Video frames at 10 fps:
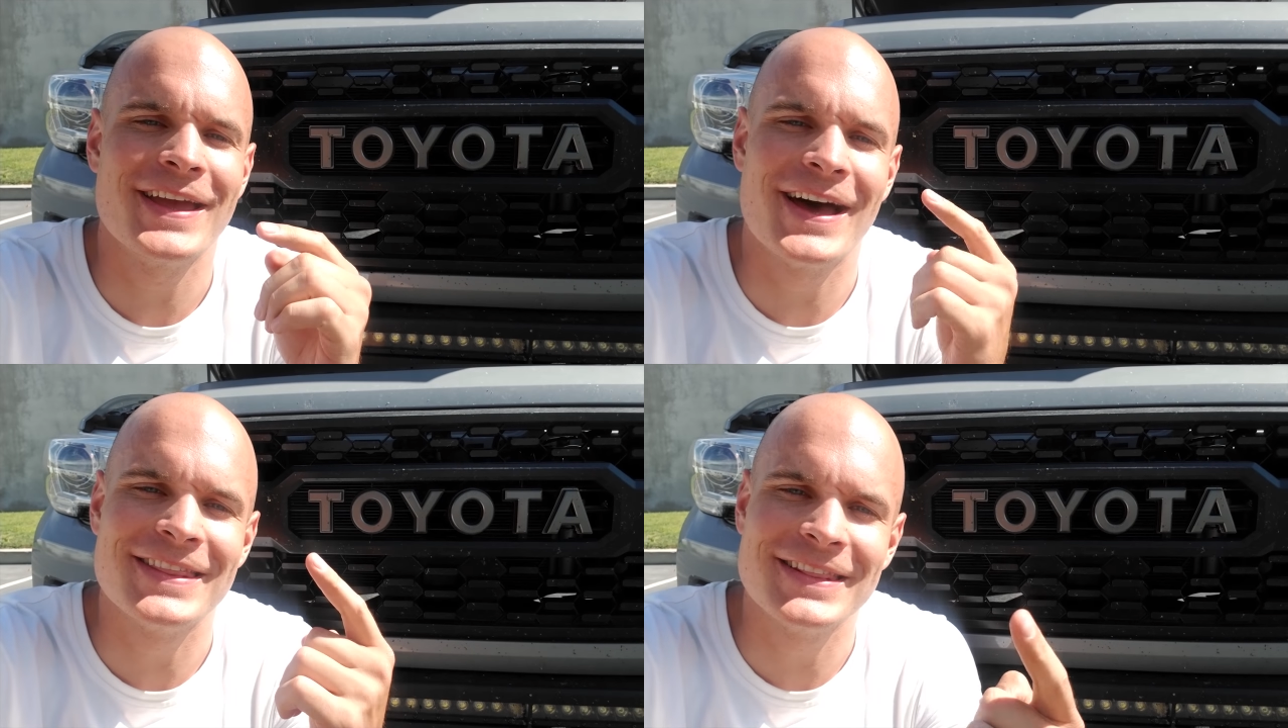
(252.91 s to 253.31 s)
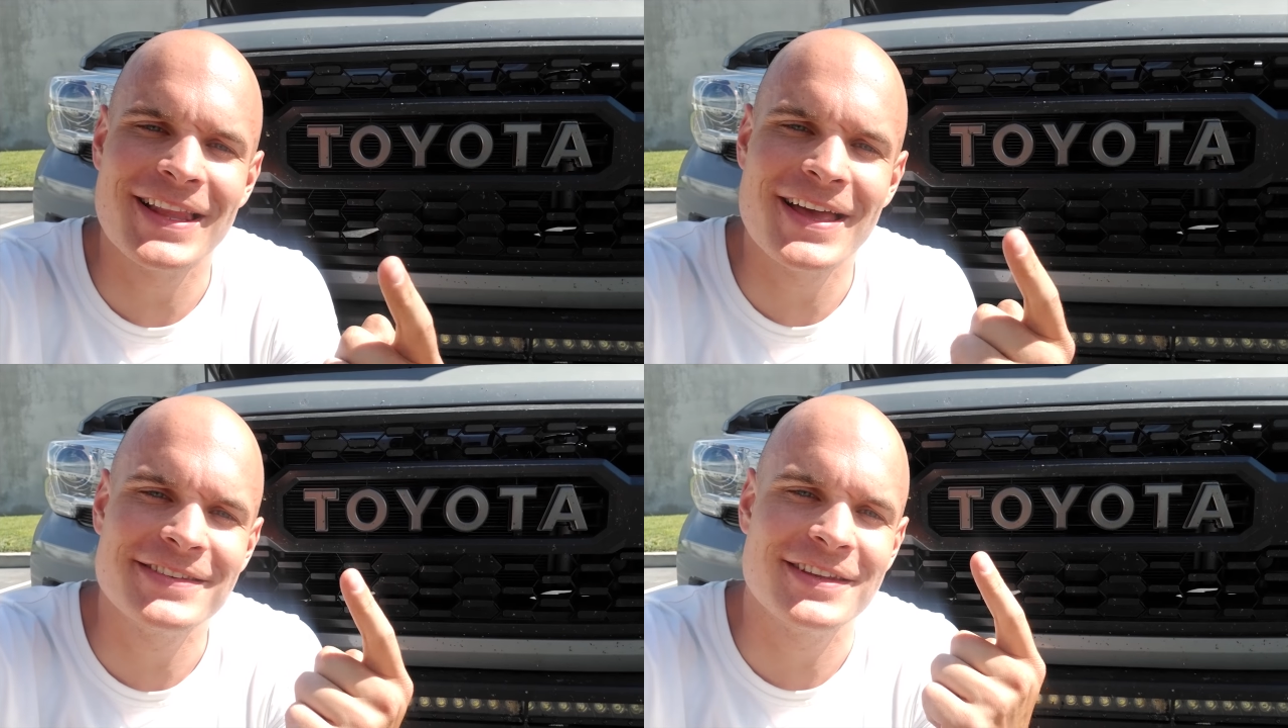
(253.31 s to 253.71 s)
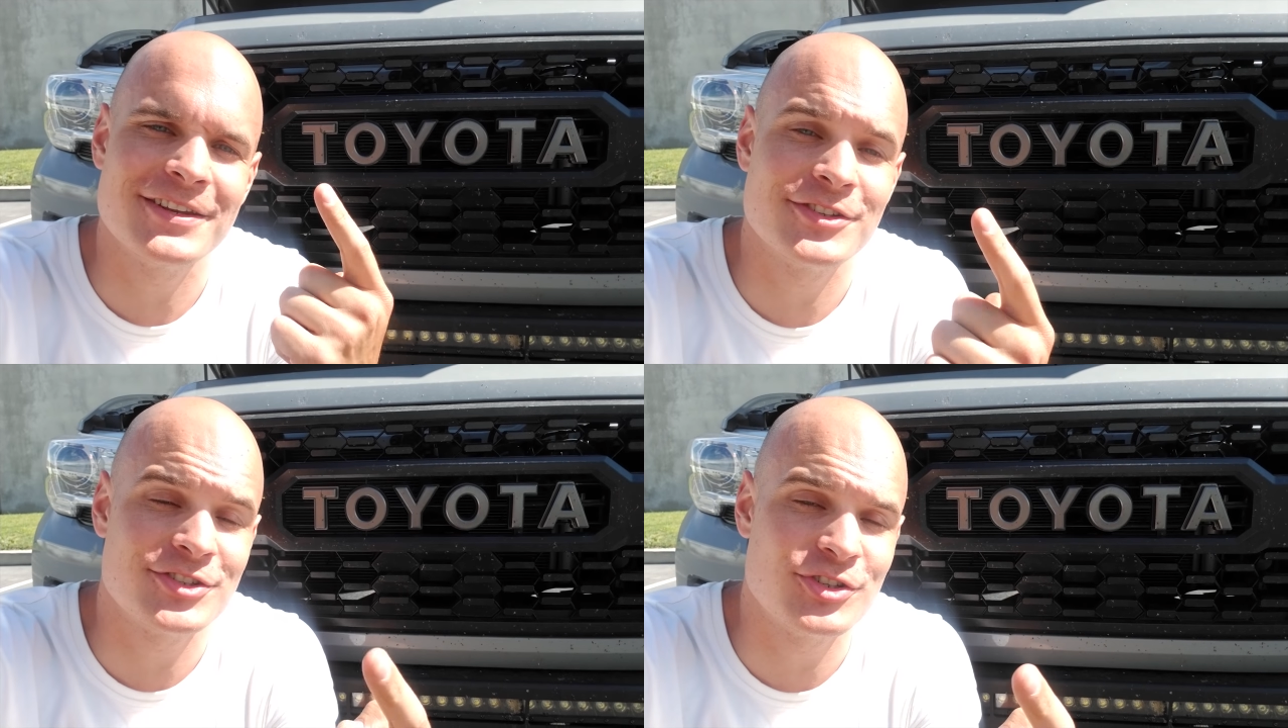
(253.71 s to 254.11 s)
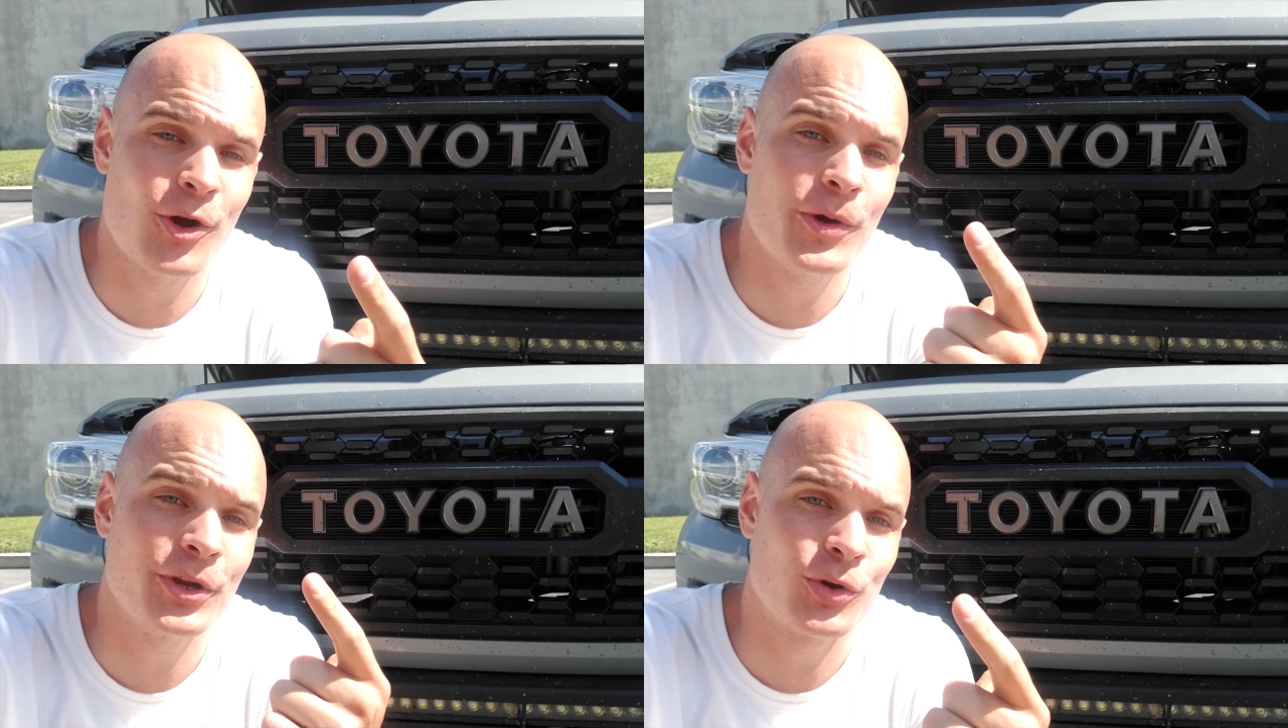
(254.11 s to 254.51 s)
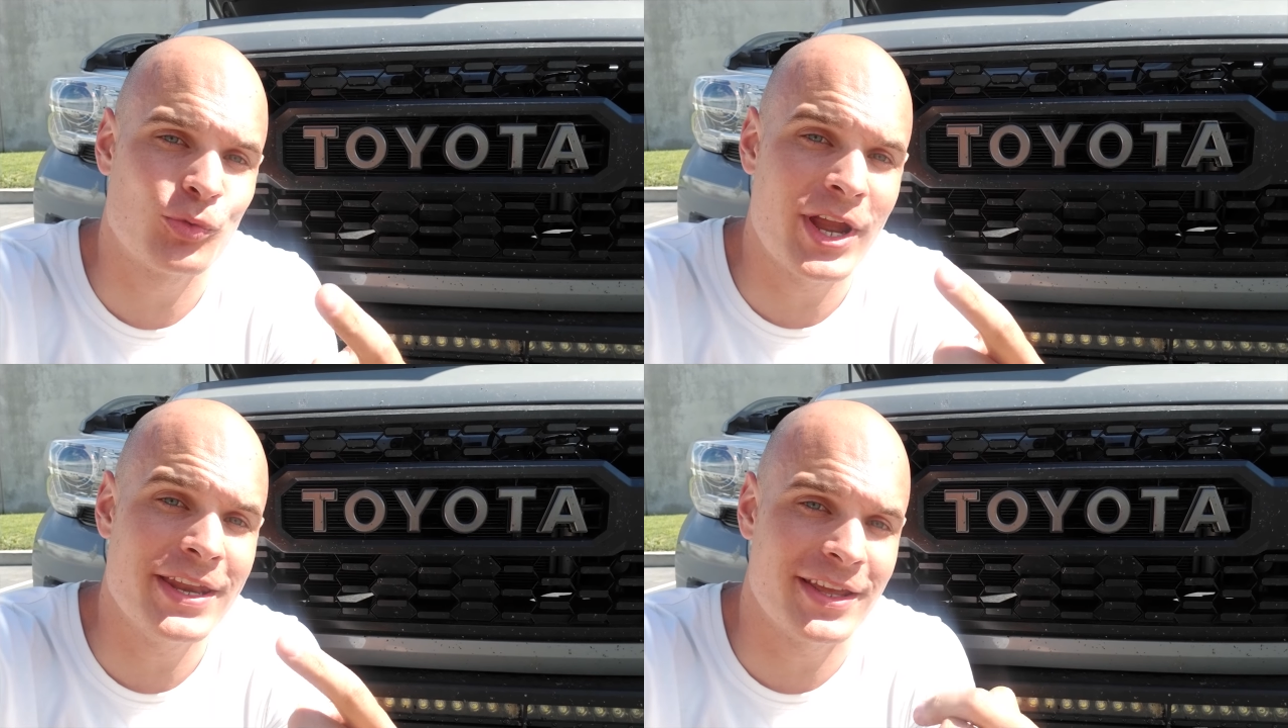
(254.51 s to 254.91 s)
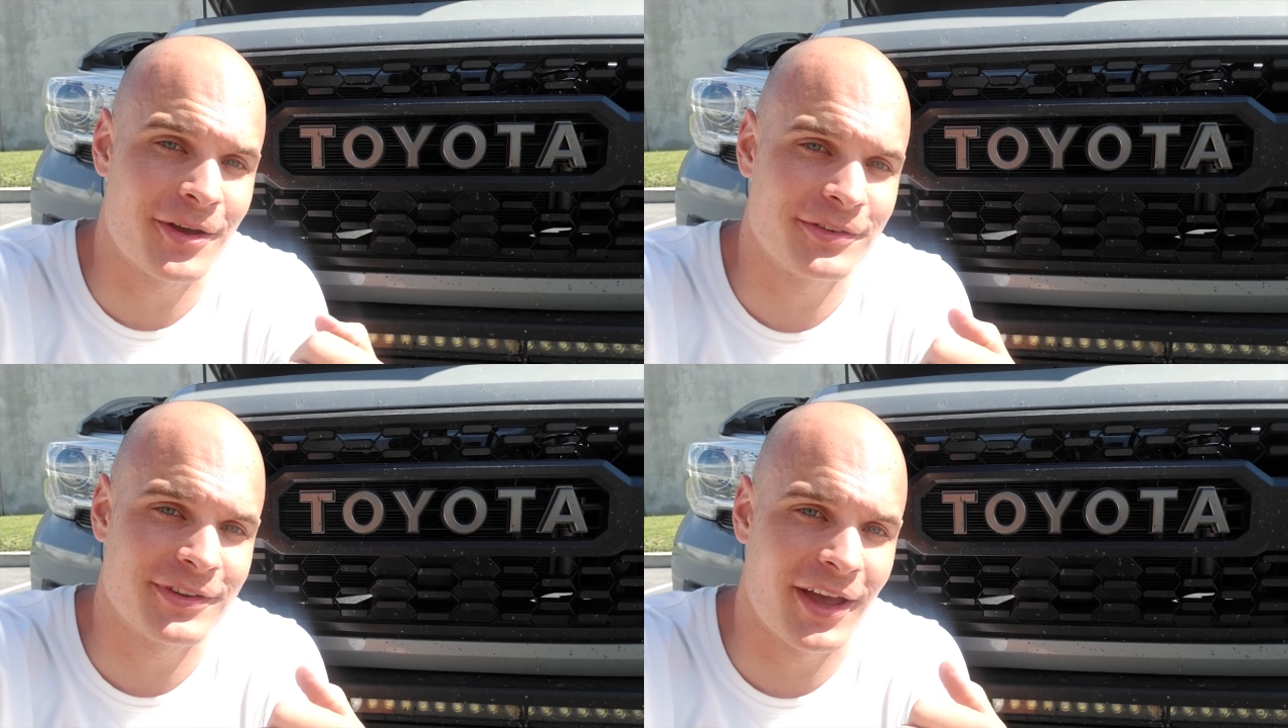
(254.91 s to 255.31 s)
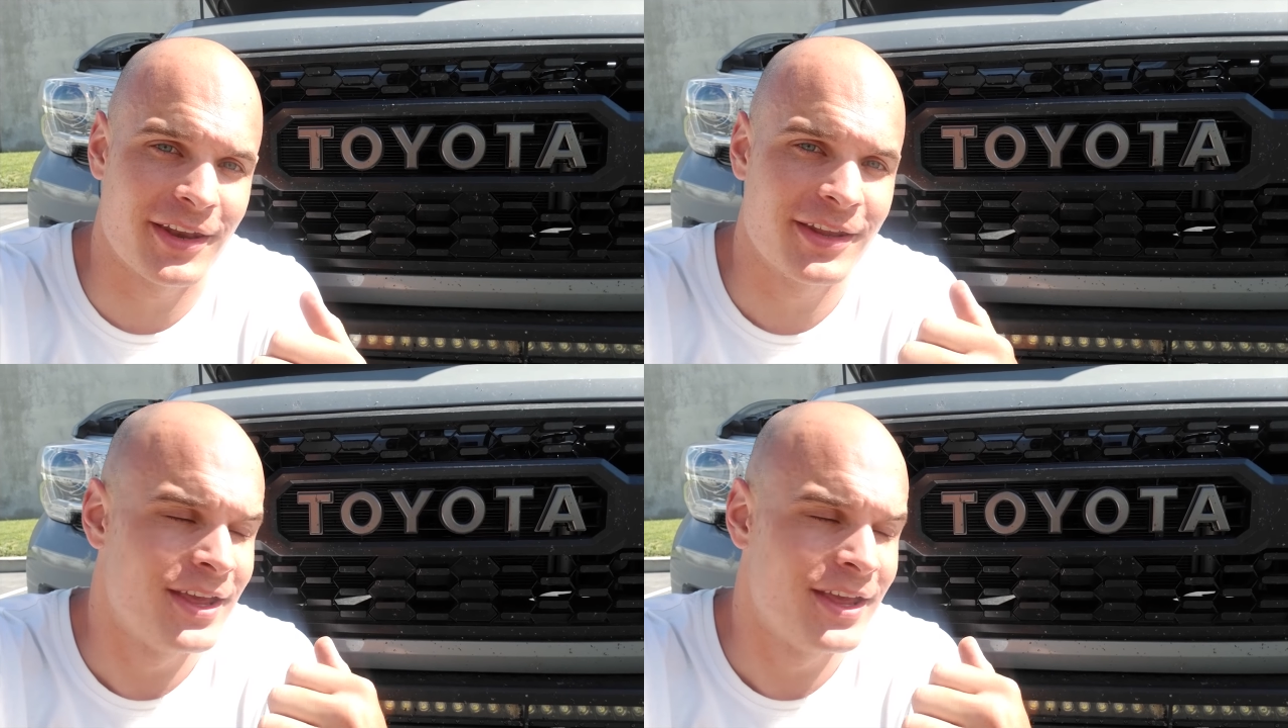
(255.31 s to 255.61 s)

unless it is snowing or raining outside.